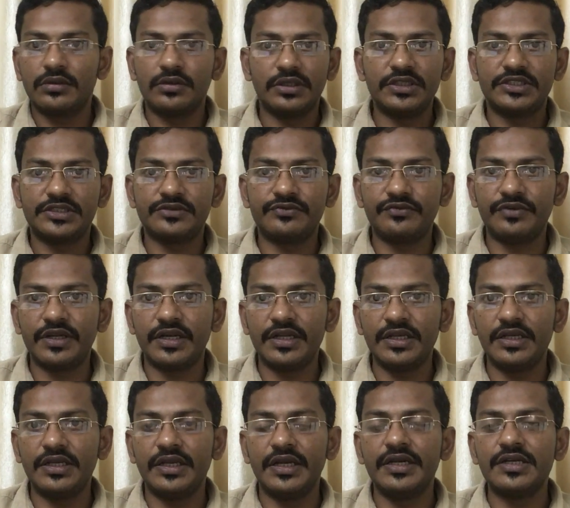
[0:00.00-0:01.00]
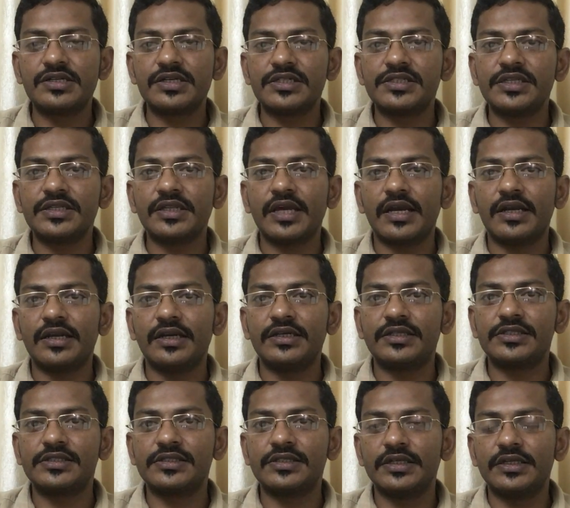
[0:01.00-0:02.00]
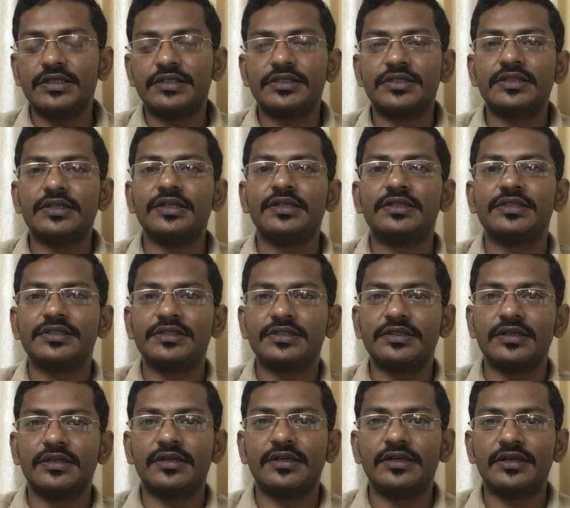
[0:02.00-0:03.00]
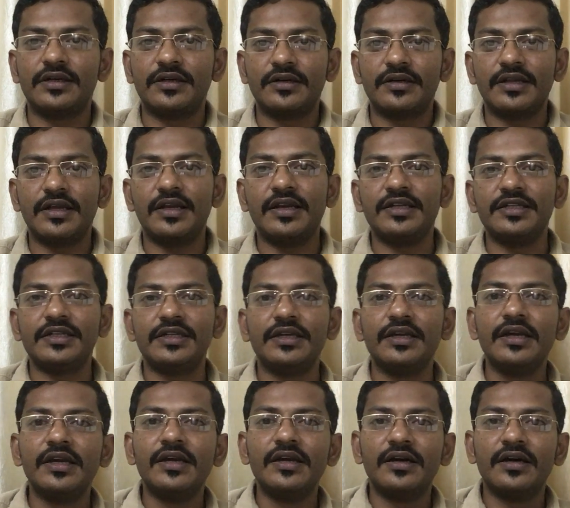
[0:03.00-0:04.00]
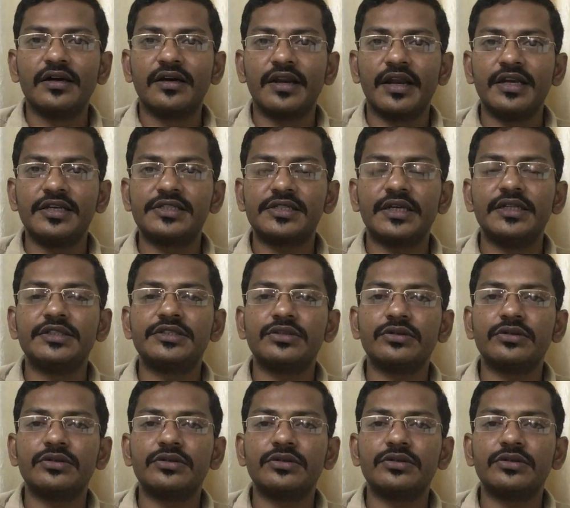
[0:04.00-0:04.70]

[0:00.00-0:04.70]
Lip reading: It's very interesting that it's really a great sign.